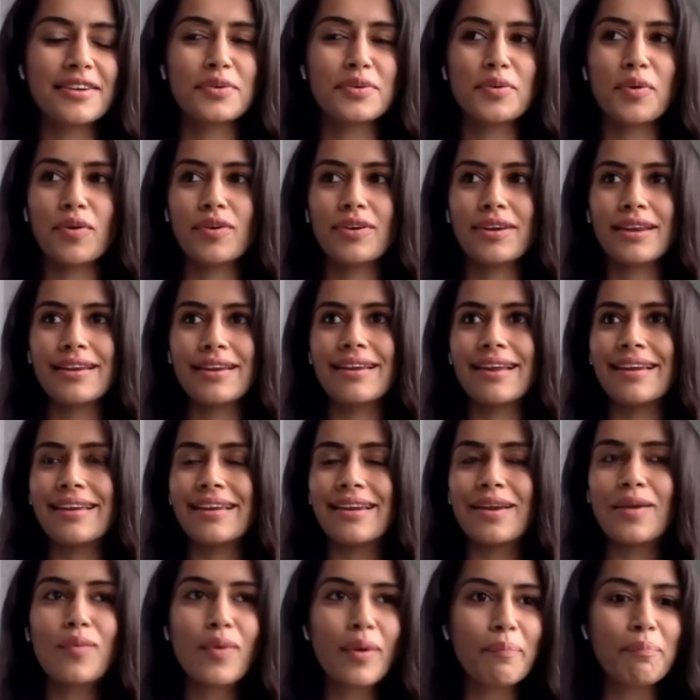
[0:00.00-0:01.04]
You don't need any
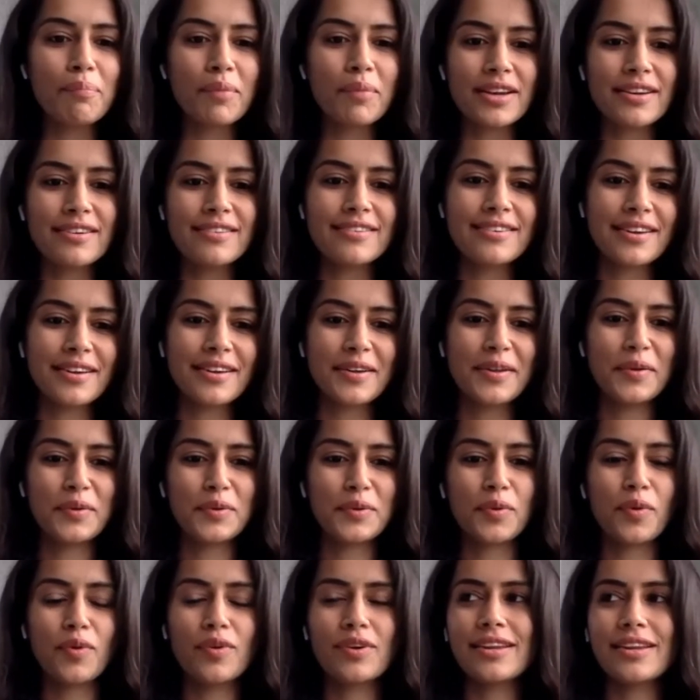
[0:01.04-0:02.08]
equipment,
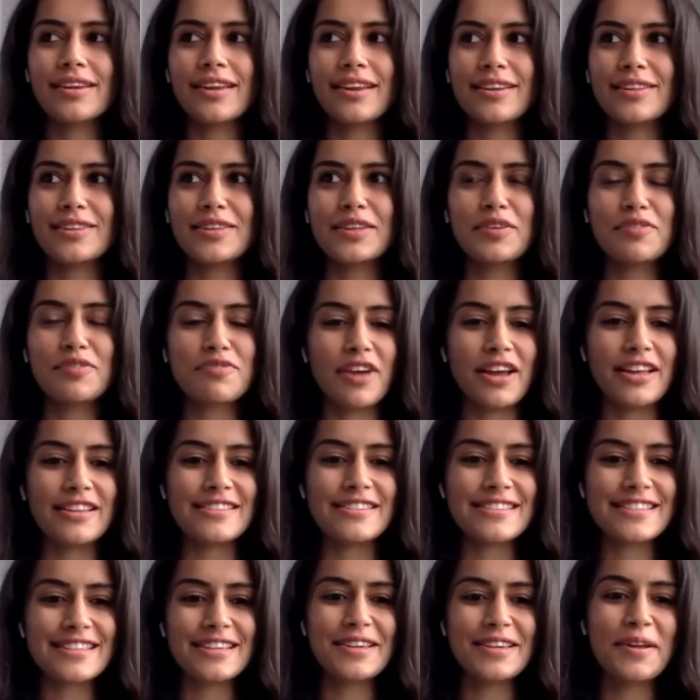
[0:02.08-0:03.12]
you don't need anything
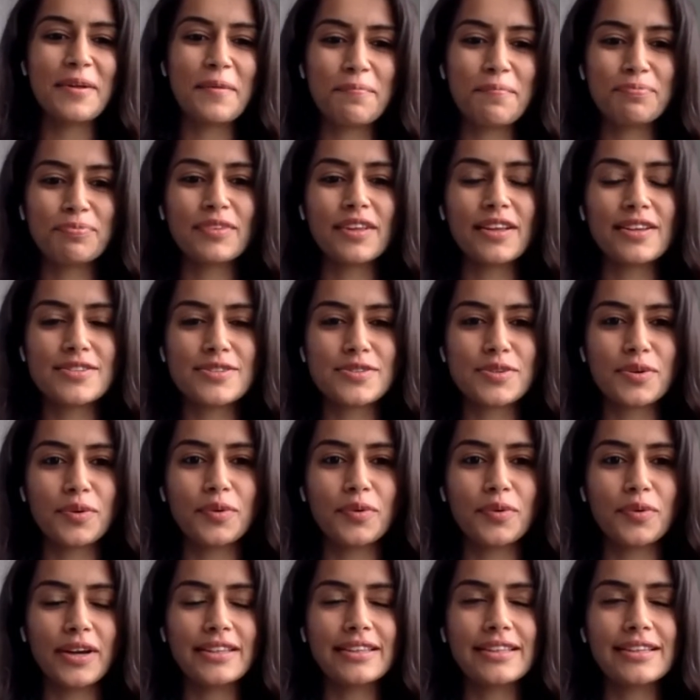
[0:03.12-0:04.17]
fancy.
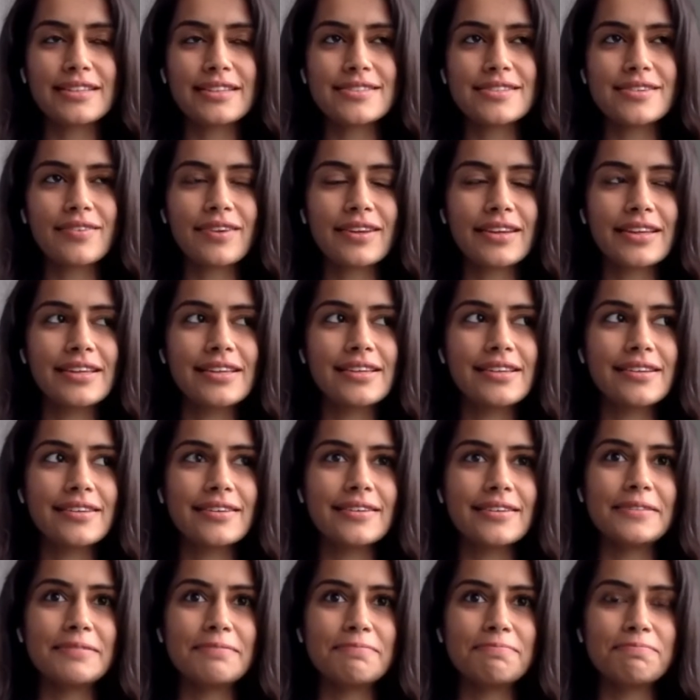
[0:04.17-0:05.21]
So I think it's a very
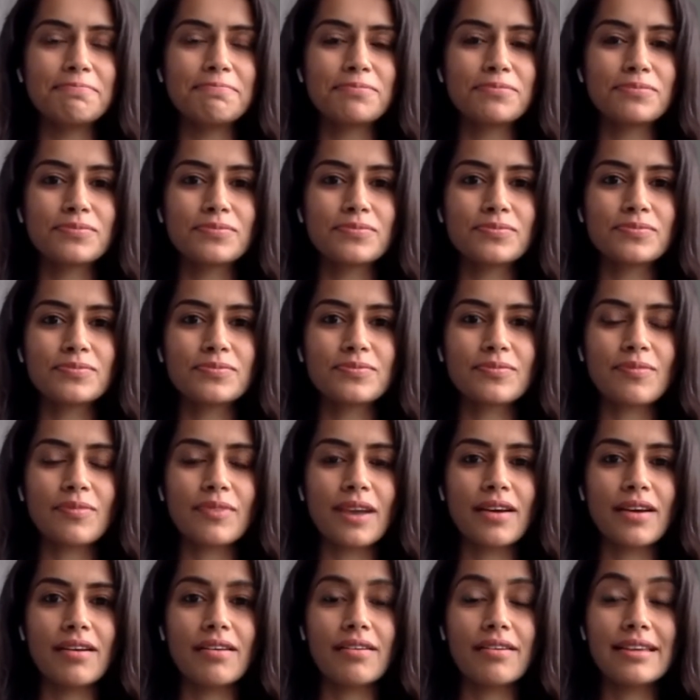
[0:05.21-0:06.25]

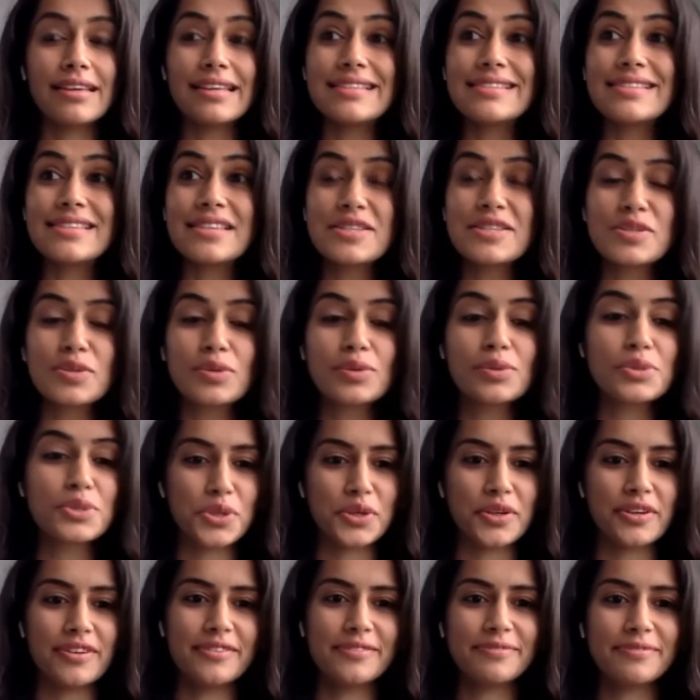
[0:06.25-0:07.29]
easy
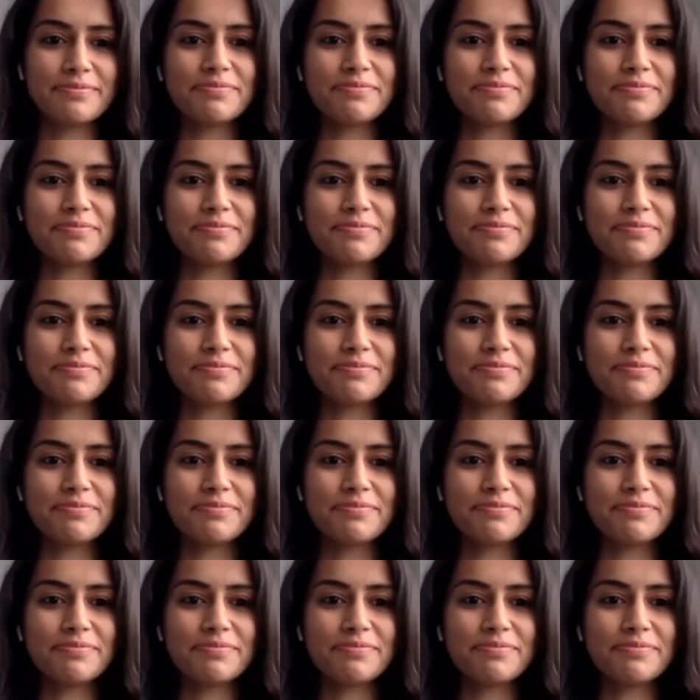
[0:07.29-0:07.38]
solution.